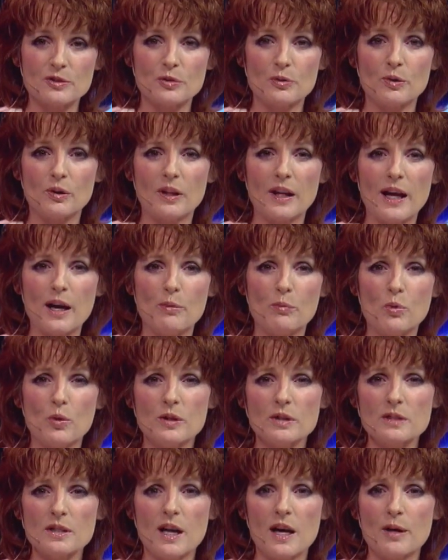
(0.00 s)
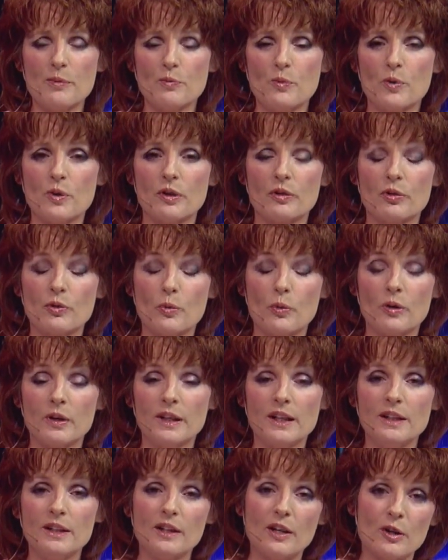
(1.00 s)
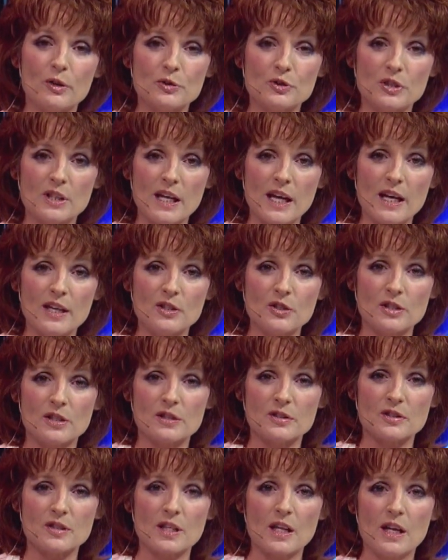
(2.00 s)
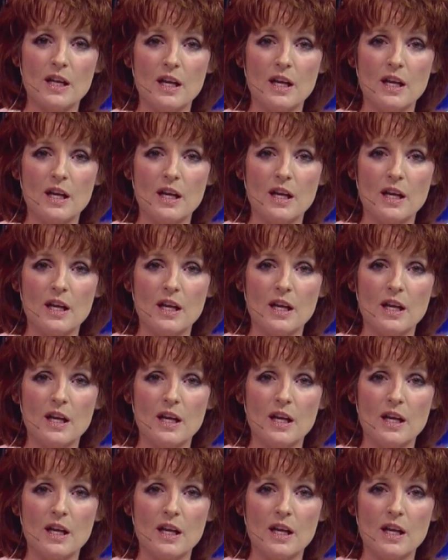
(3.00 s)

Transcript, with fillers: to allow more time for thorny negotiations.